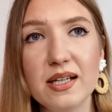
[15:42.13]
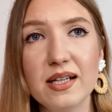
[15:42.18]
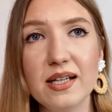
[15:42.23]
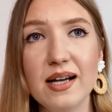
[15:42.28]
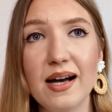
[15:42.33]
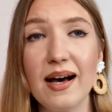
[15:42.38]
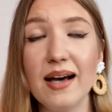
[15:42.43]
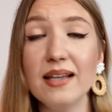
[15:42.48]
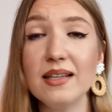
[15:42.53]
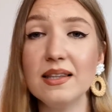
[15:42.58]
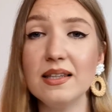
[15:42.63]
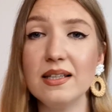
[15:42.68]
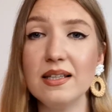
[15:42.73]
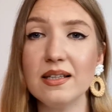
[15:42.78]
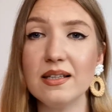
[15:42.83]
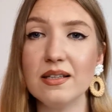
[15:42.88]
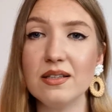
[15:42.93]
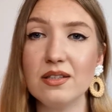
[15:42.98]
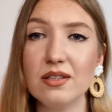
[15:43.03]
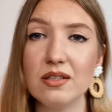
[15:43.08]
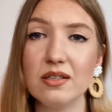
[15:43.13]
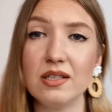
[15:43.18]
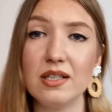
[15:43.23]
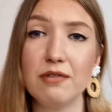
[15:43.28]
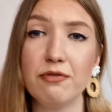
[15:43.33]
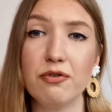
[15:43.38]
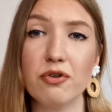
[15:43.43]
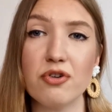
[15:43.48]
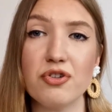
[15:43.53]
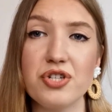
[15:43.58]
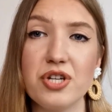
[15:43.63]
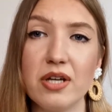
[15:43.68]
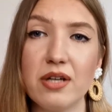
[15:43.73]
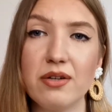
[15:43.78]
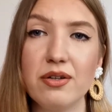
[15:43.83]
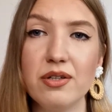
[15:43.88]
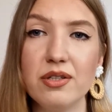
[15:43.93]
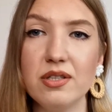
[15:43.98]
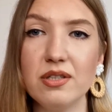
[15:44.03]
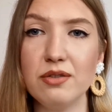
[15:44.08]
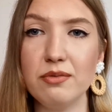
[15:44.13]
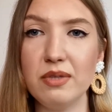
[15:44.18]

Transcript: I think in Yves Rocher Cœur de